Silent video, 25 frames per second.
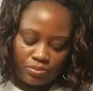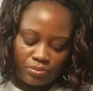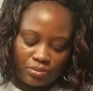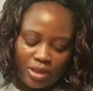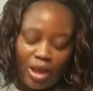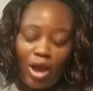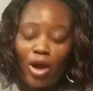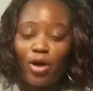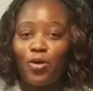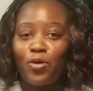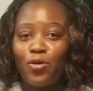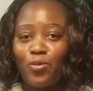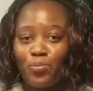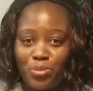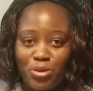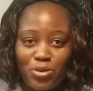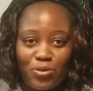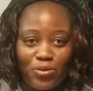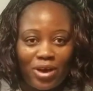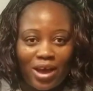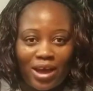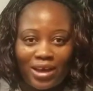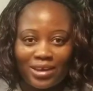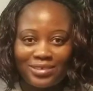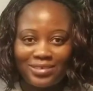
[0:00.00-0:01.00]
I hope you
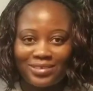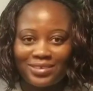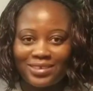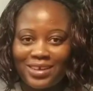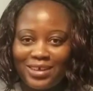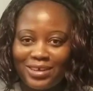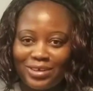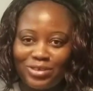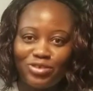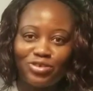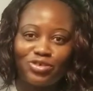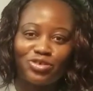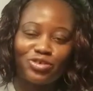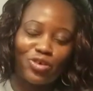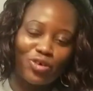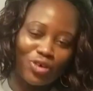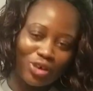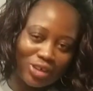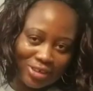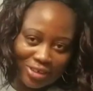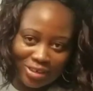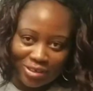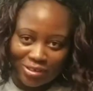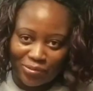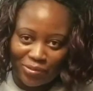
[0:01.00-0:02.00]
guys enjoy
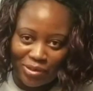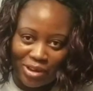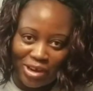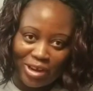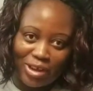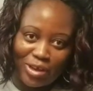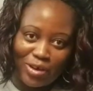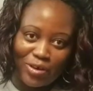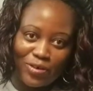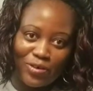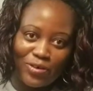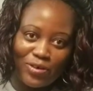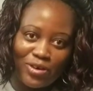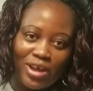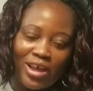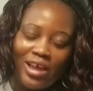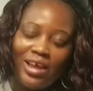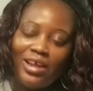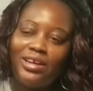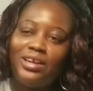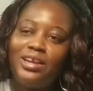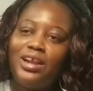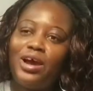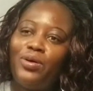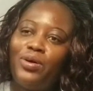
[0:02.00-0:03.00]
this video.
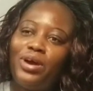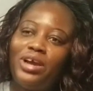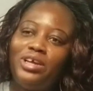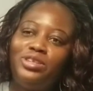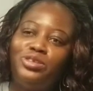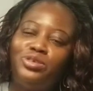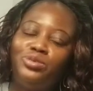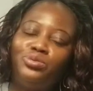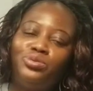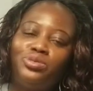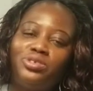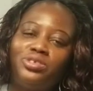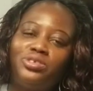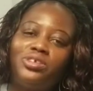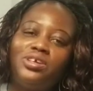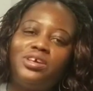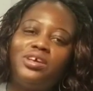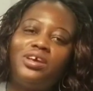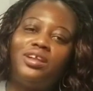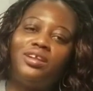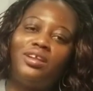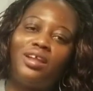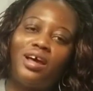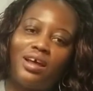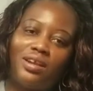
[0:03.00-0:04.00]
Now, I do see
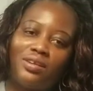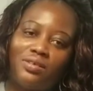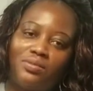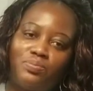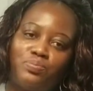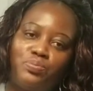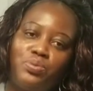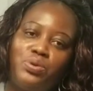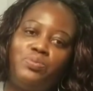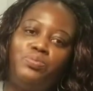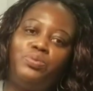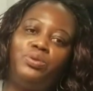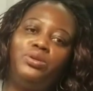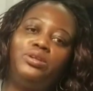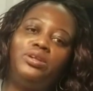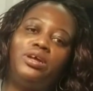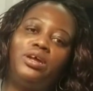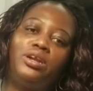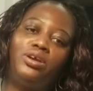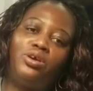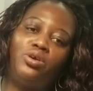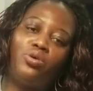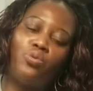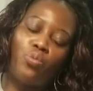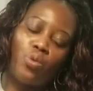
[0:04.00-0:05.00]
a lot of people that
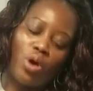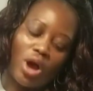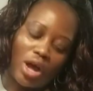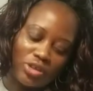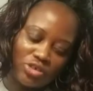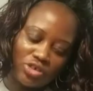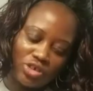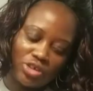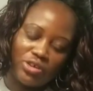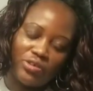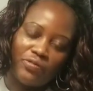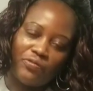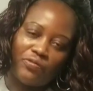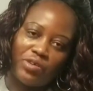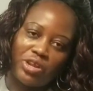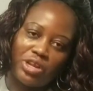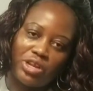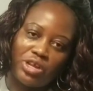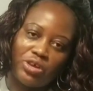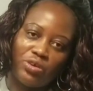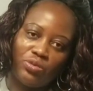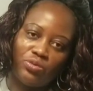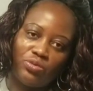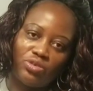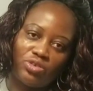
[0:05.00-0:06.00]
are watching the
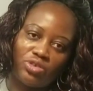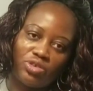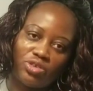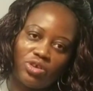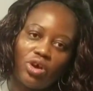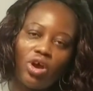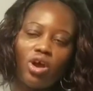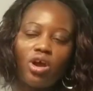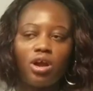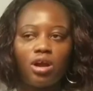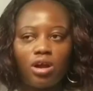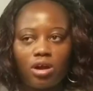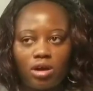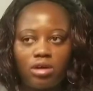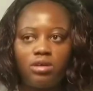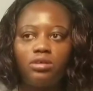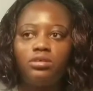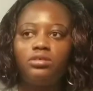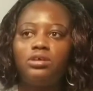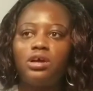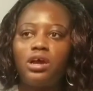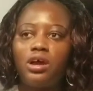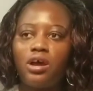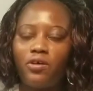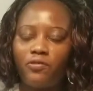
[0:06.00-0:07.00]
videos
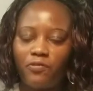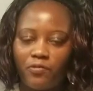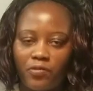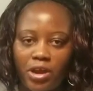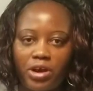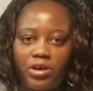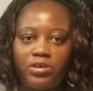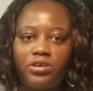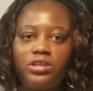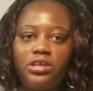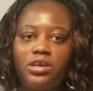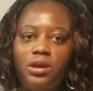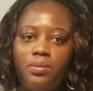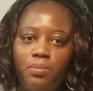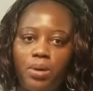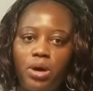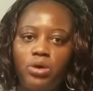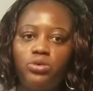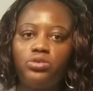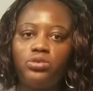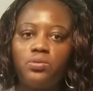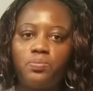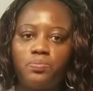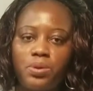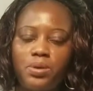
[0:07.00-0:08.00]
or a fairly
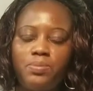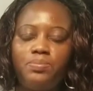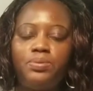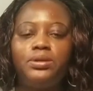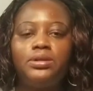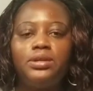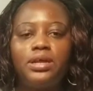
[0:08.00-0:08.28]
amount of people